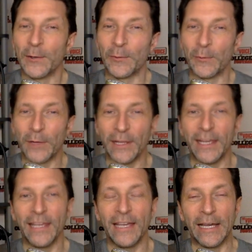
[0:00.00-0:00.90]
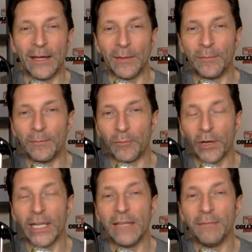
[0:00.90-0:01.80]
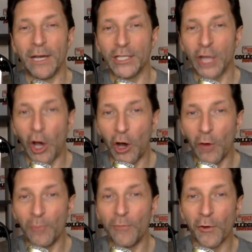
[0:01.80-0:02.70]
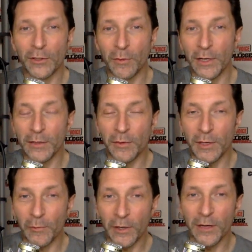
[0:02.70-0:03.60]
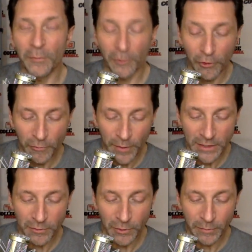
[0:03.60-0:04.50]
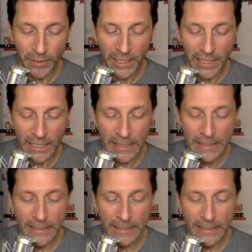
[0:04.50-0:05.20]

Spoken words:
really bringing much hope for 2021 improvement would be